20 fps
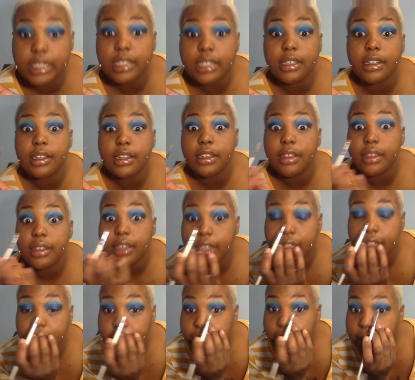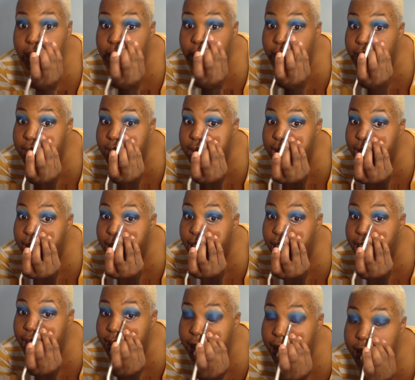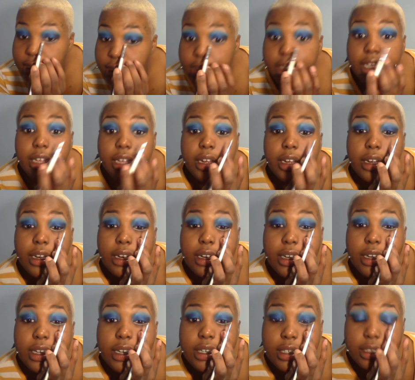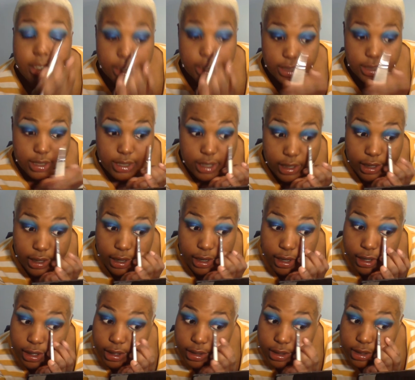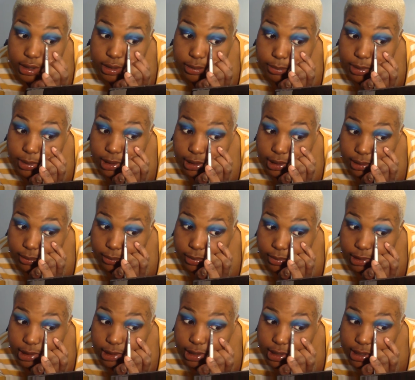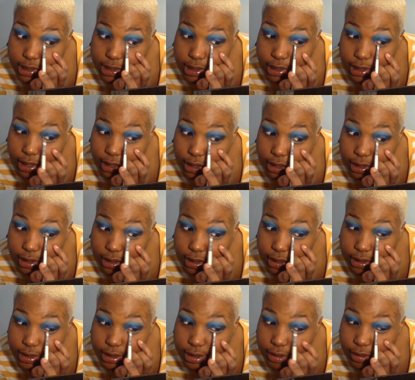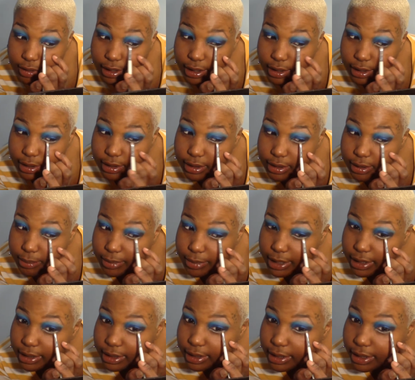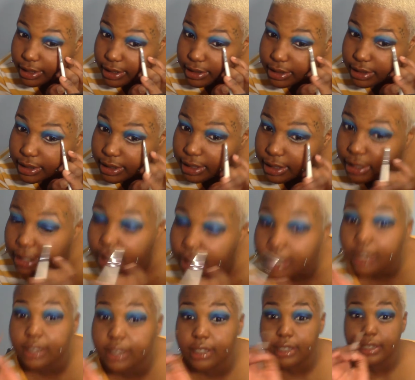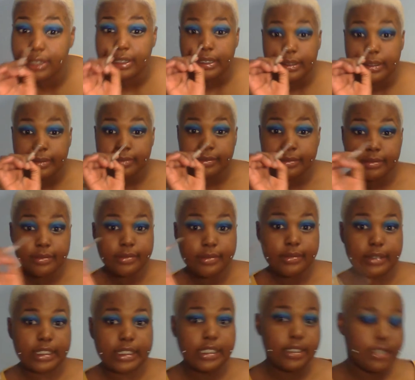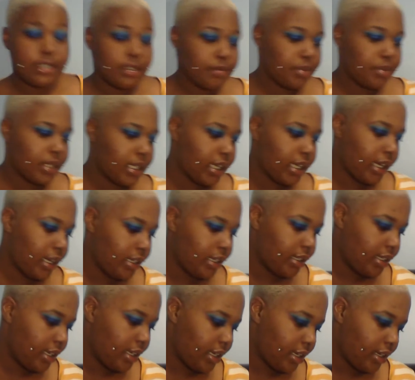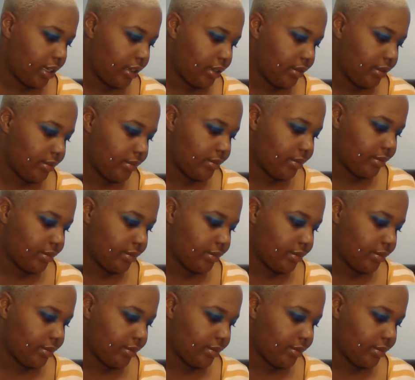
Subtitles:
There you have it. It's right there. It looks large a bit, but it's not because it's right under my lash line. Just applied that.